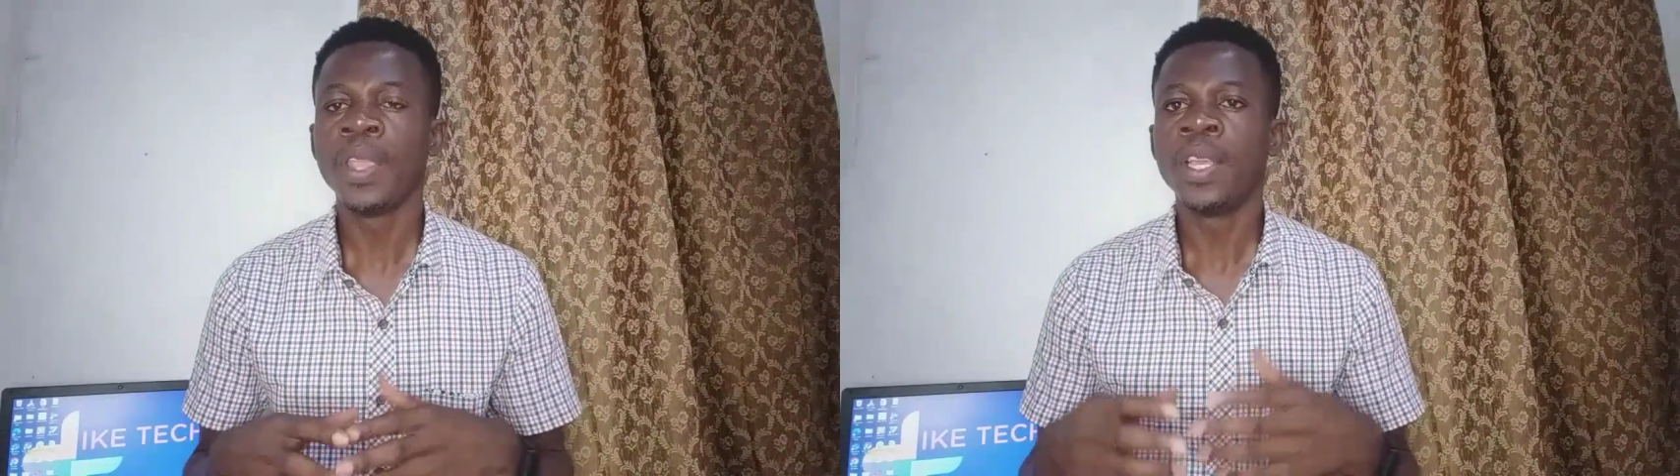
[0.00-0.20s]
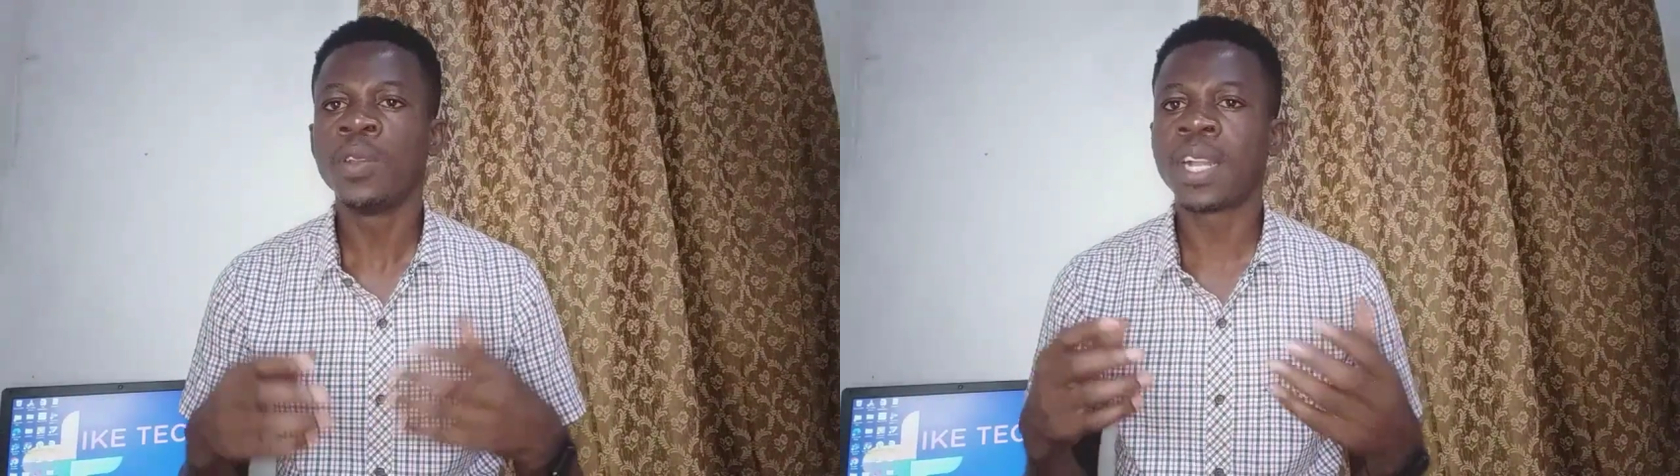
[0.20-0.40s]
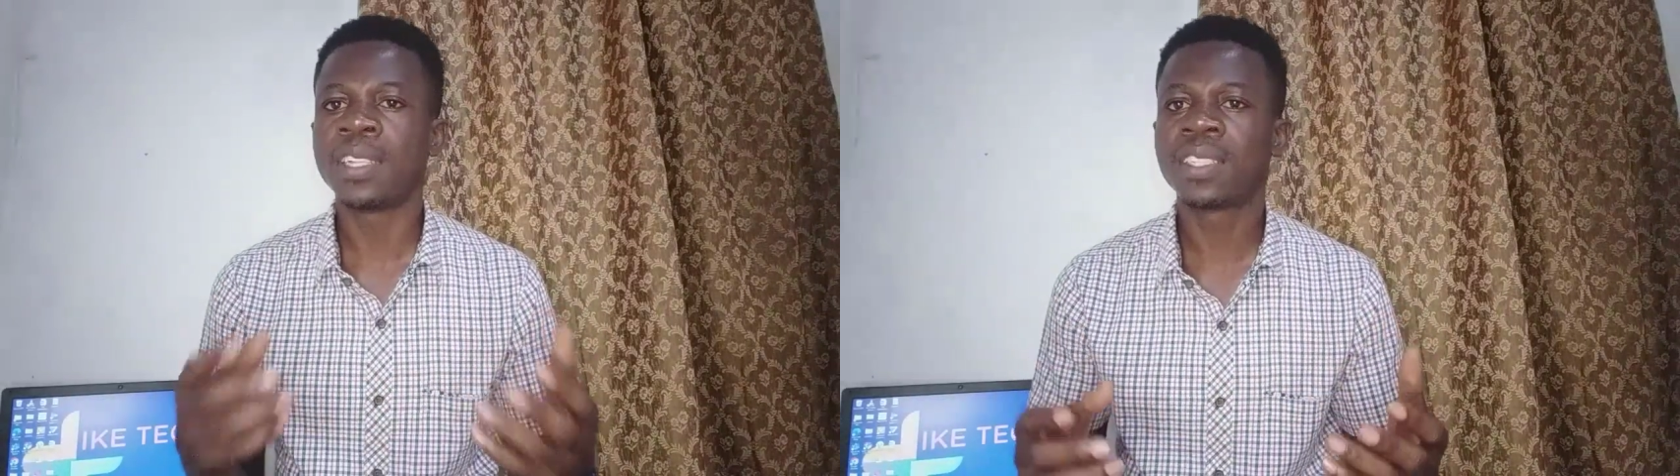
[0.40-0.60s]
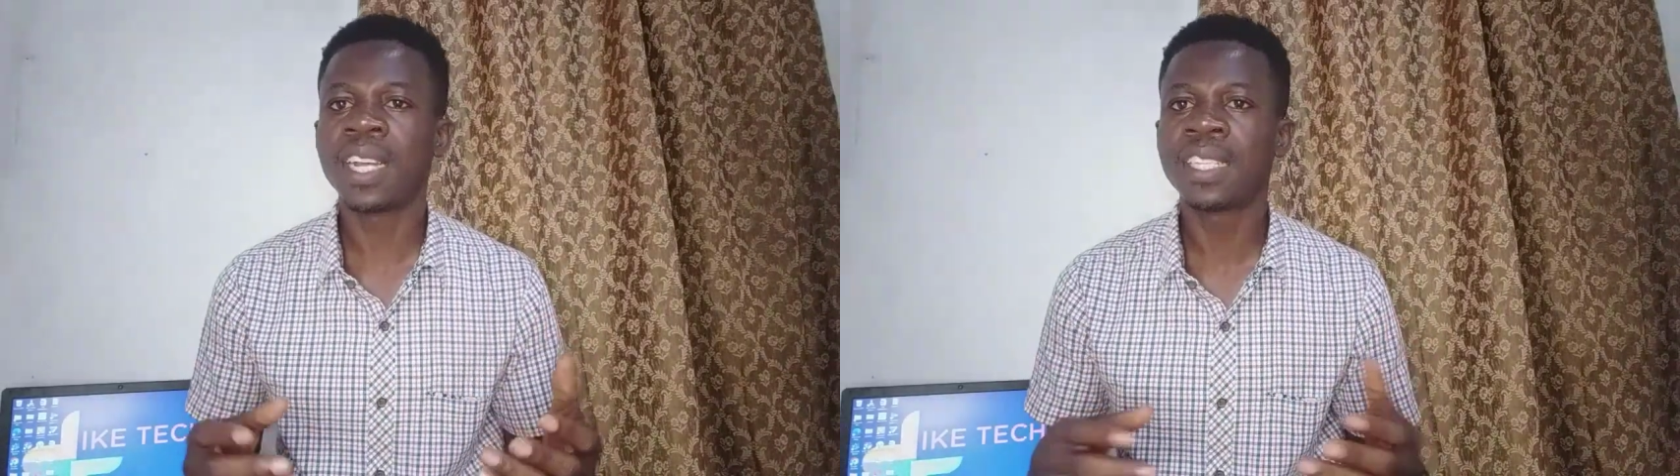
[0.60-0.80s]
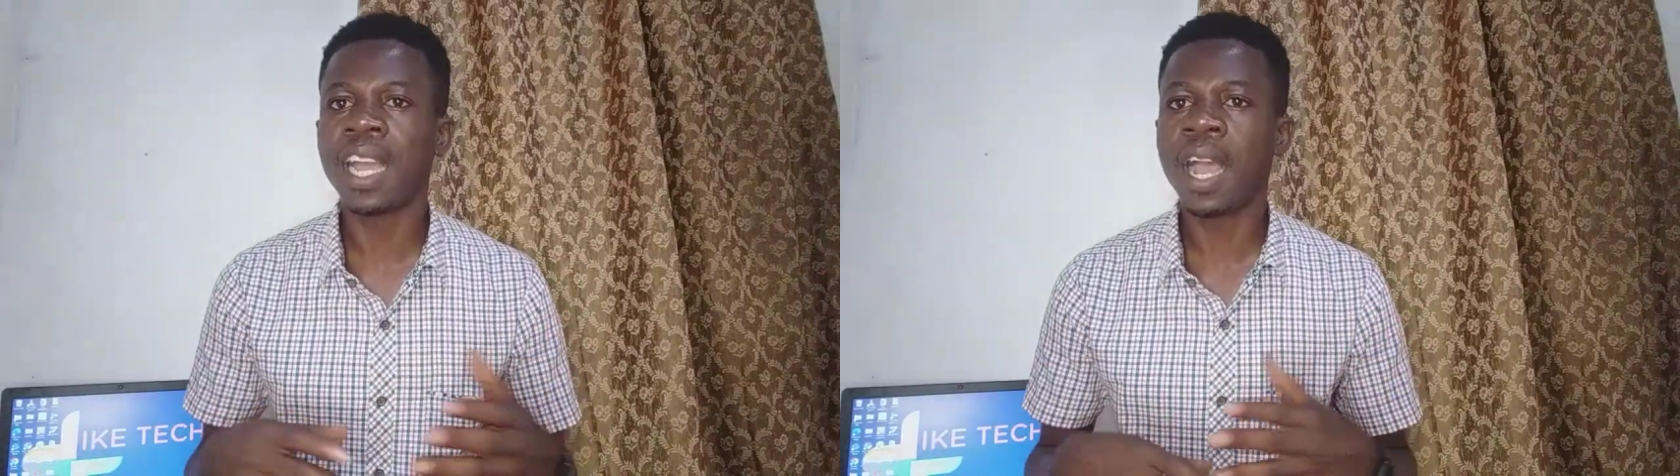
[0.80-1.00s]
You can
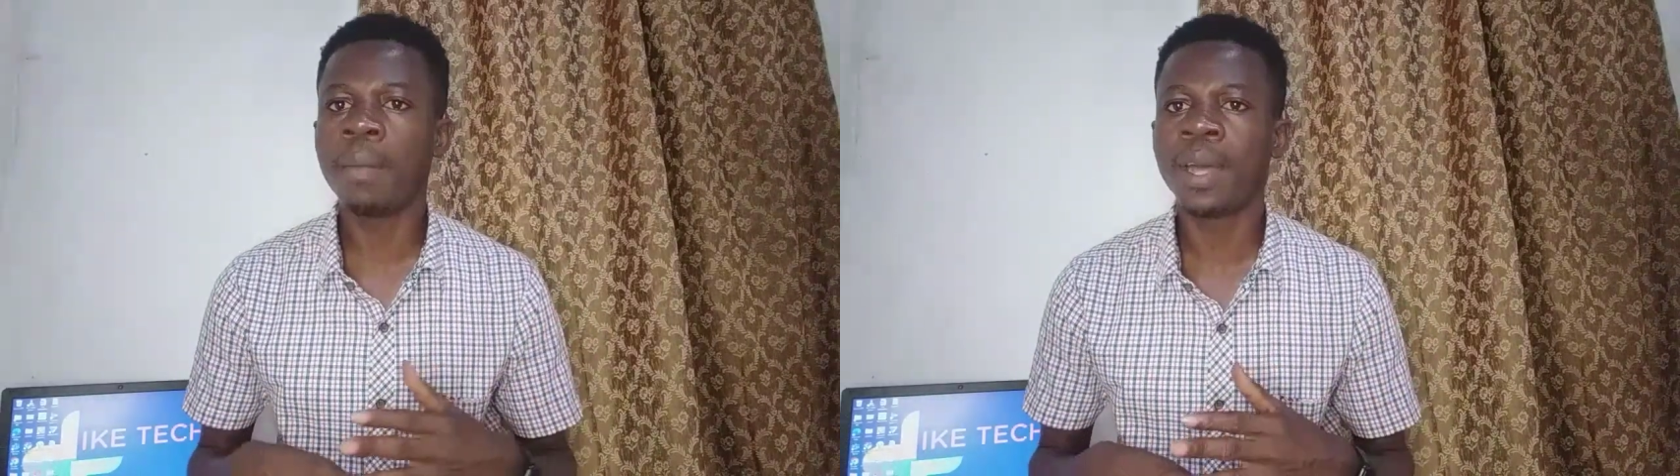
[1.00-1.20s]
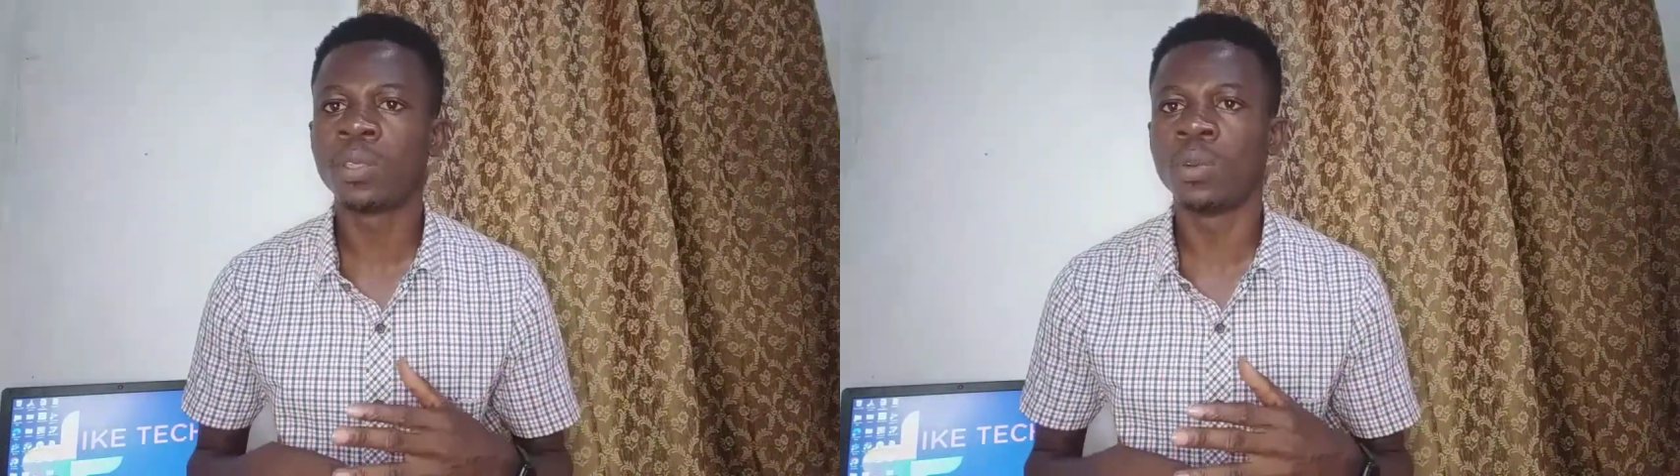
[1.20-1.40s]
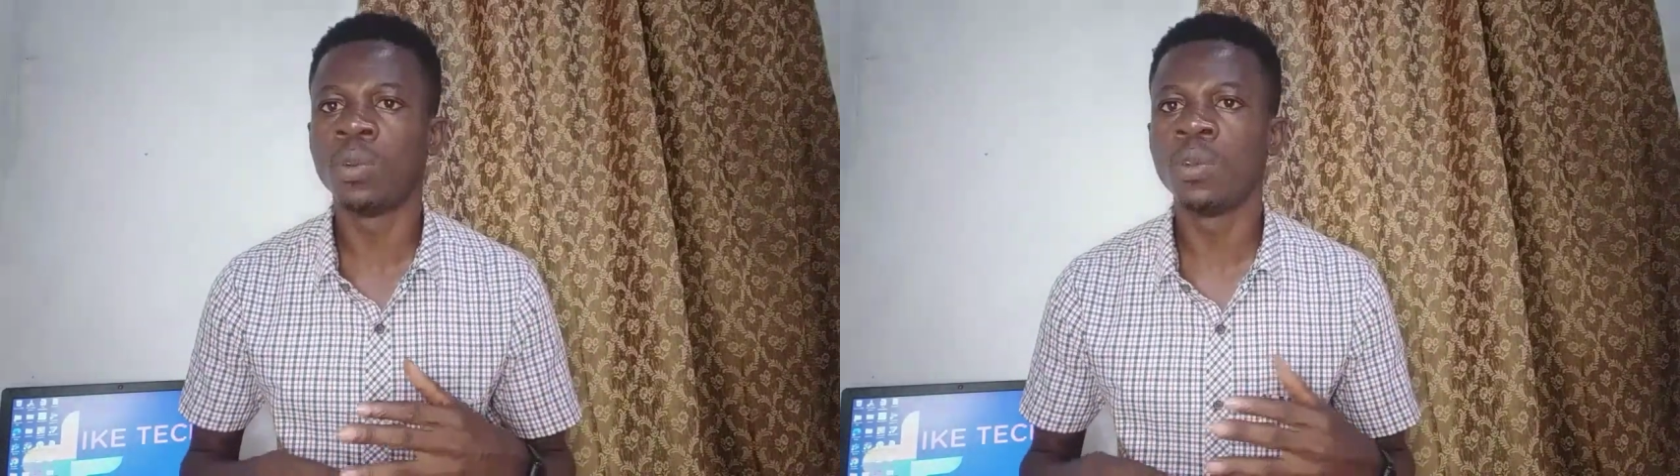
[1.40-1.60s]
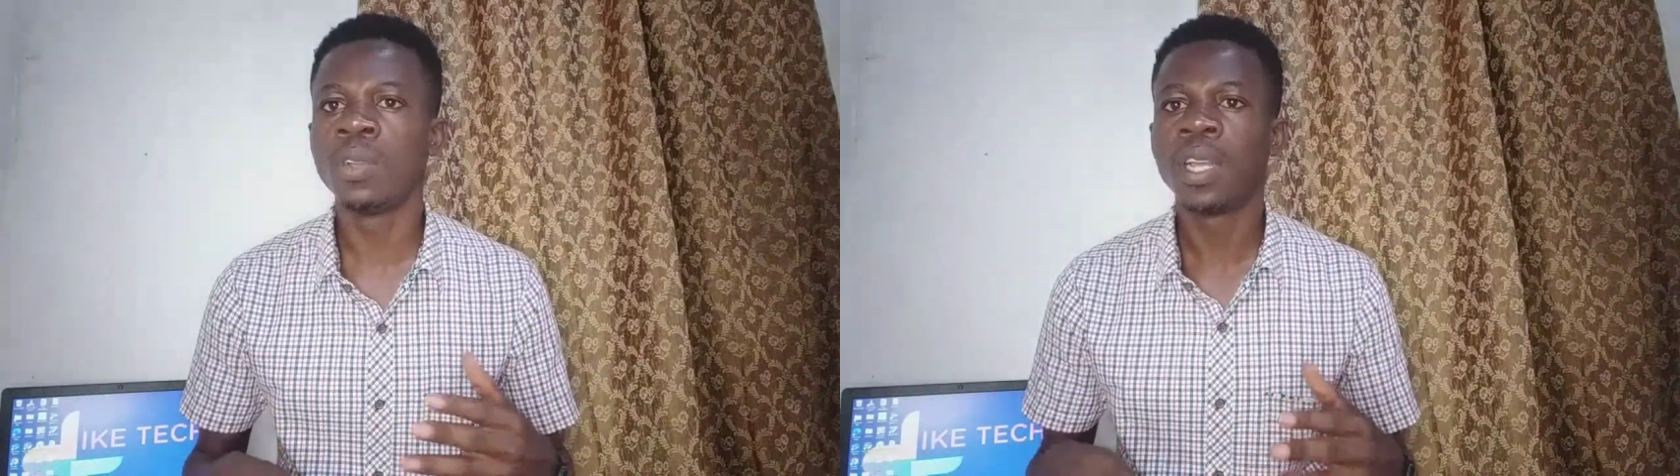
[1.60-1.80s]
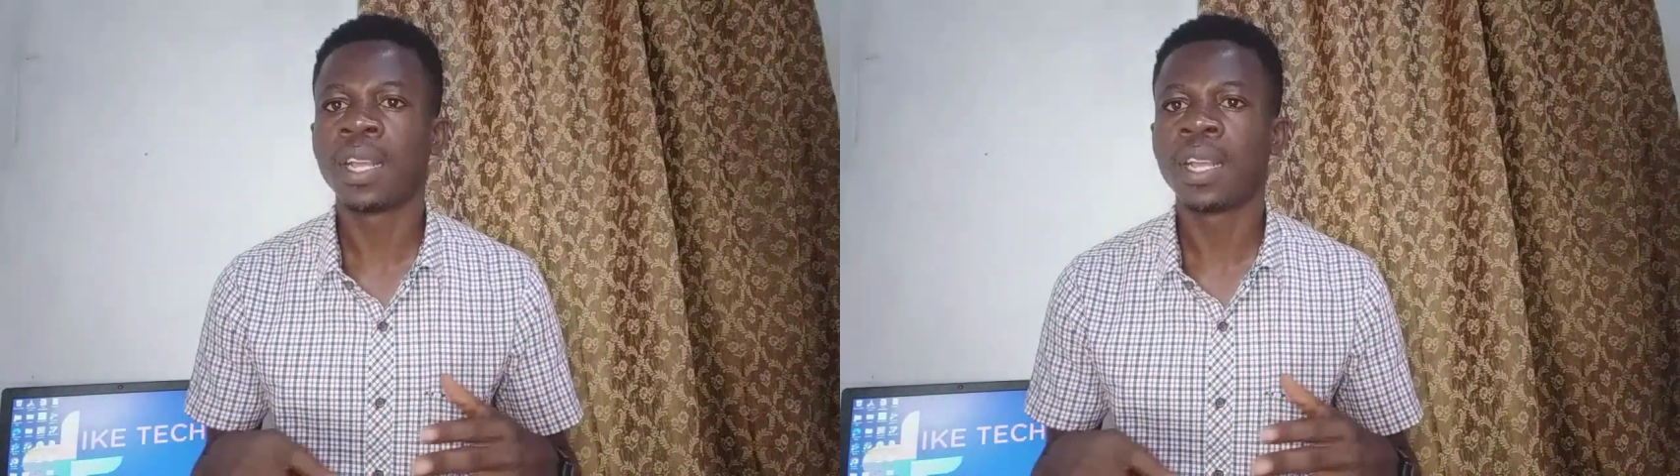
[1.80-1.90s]
start Amazon,